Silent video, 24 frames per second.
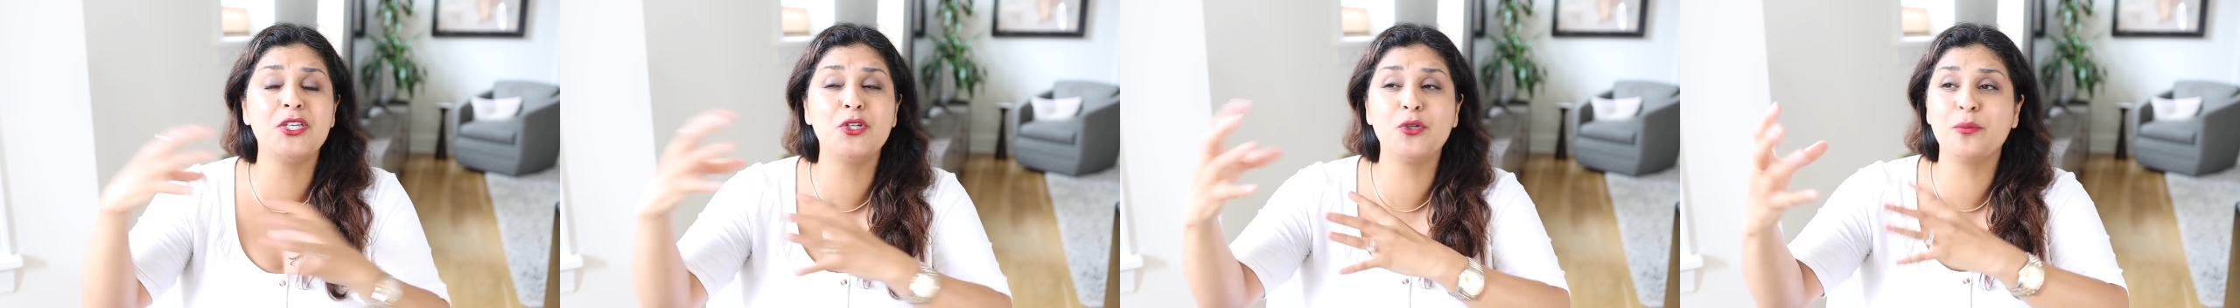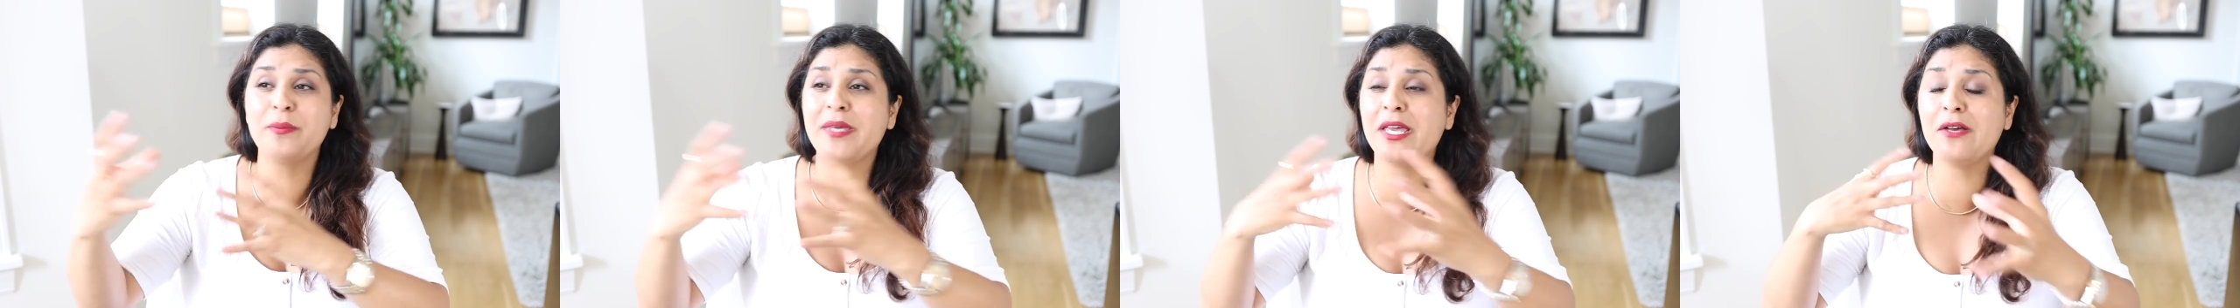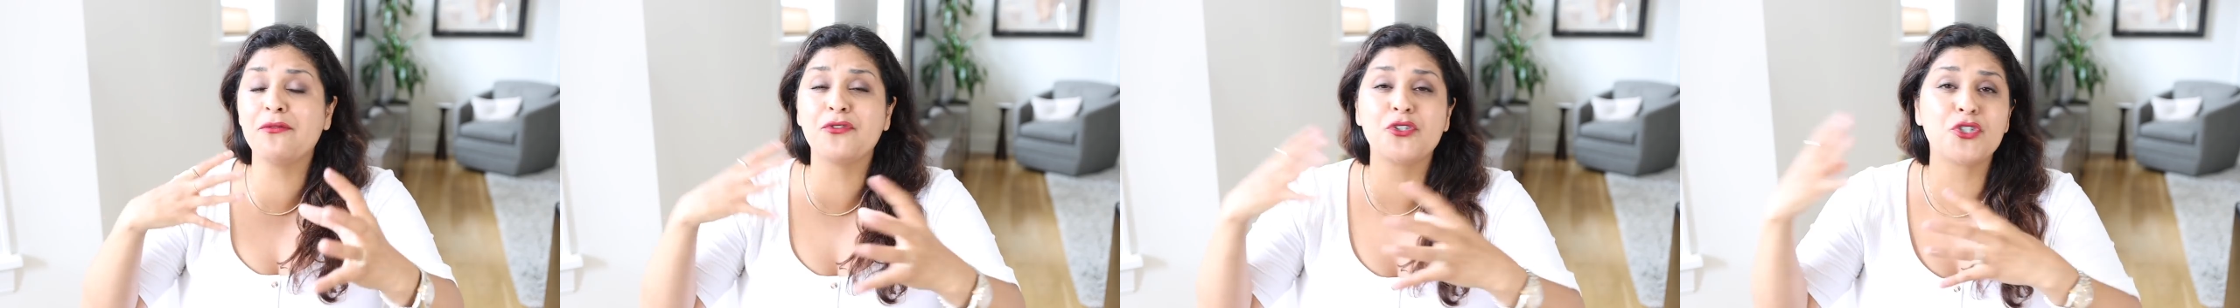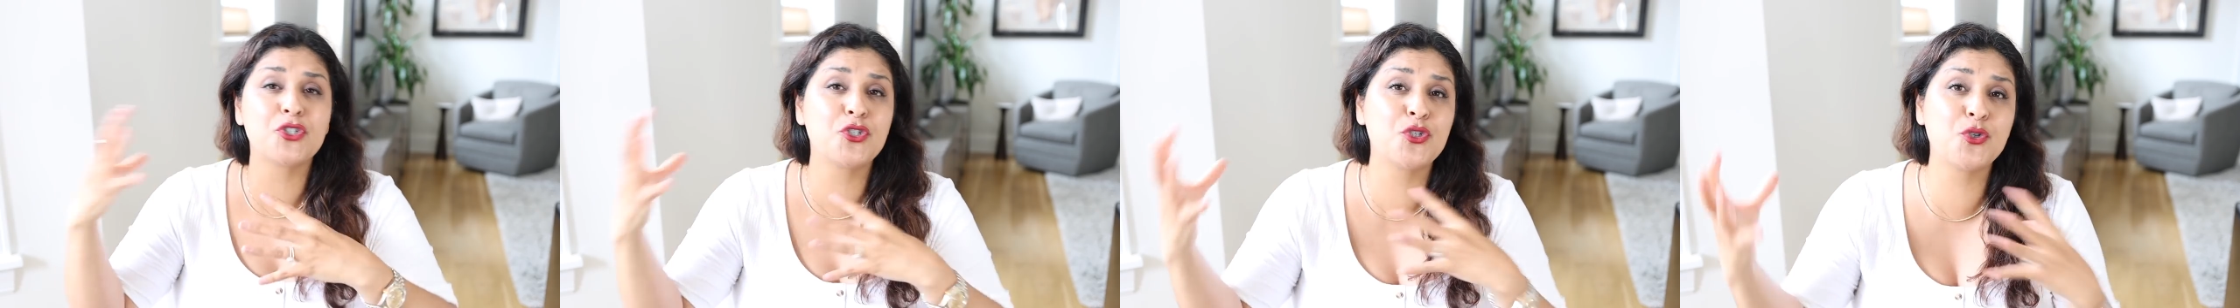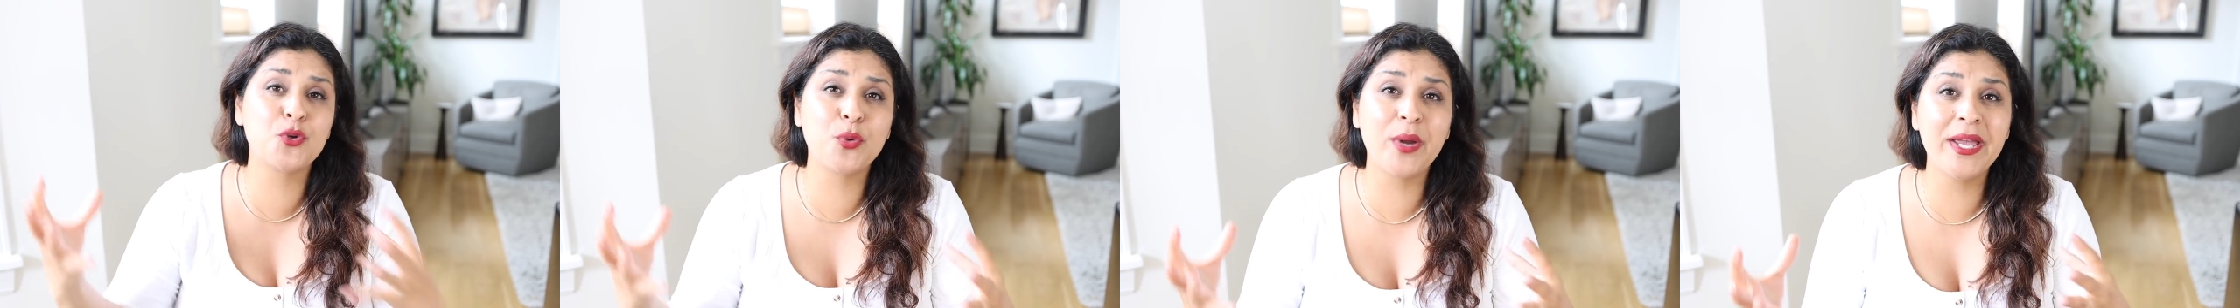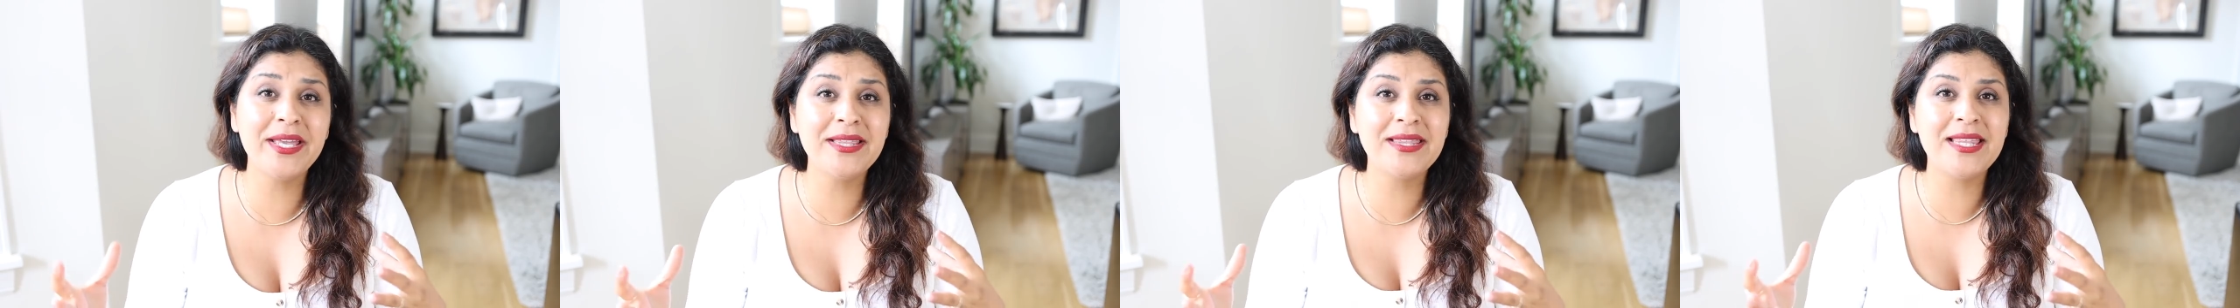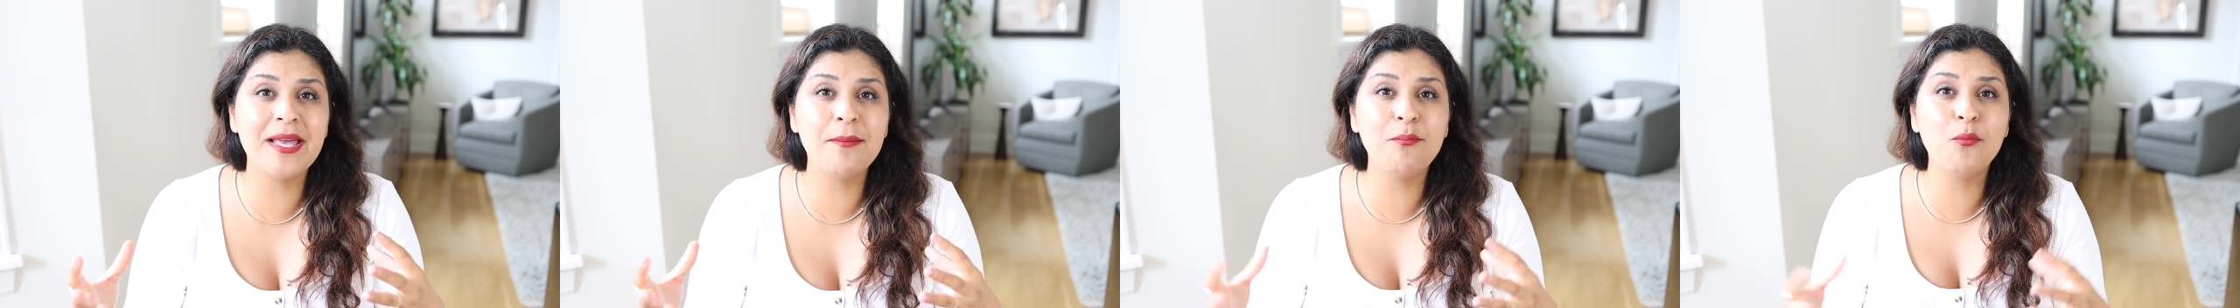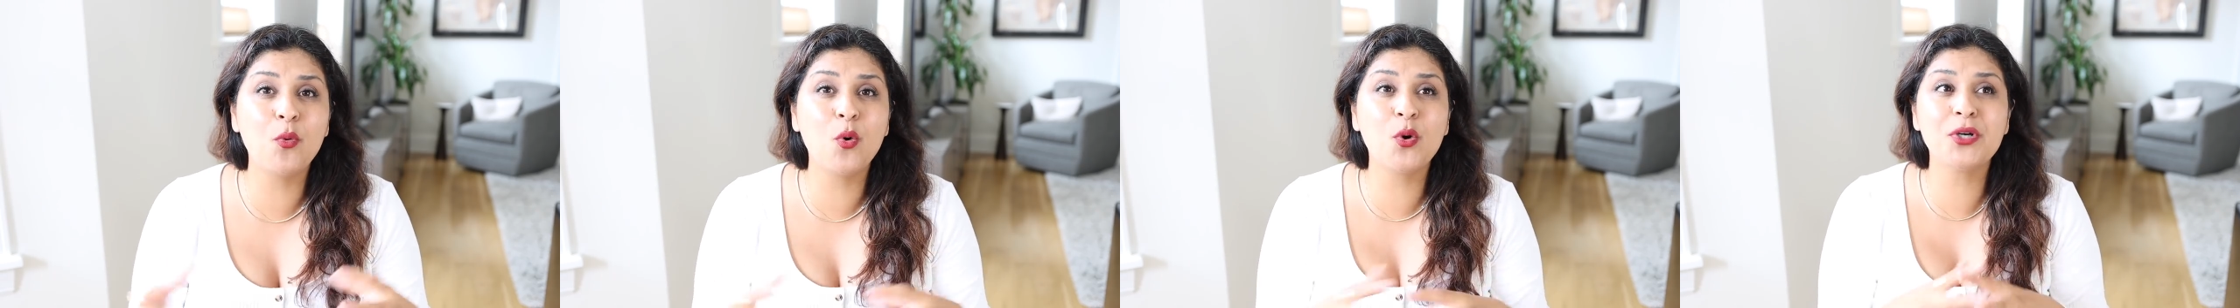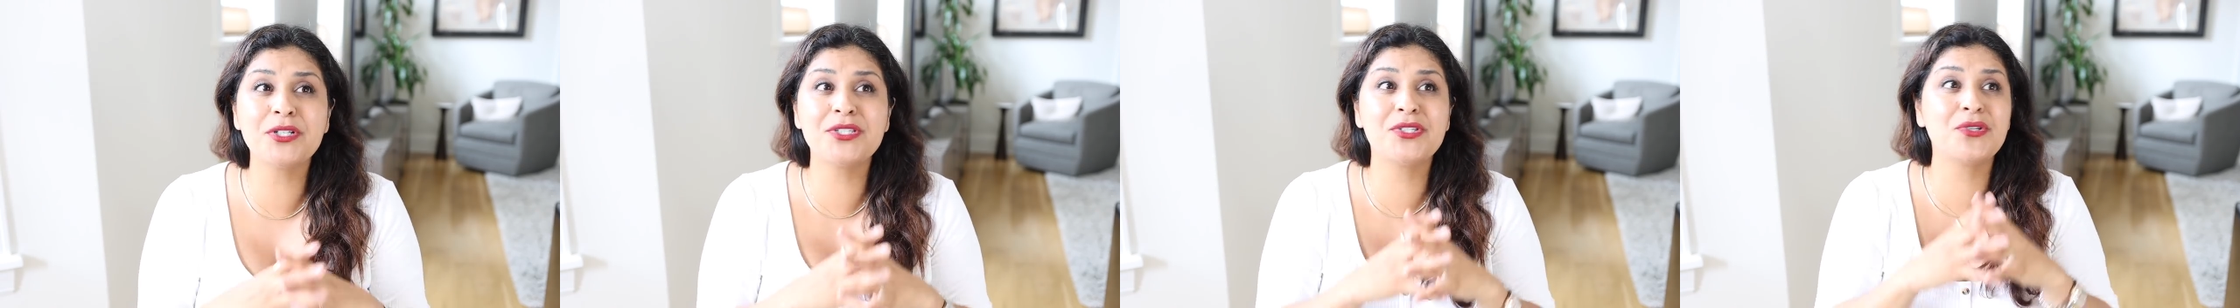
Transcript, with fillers: you'll be able to trade them more.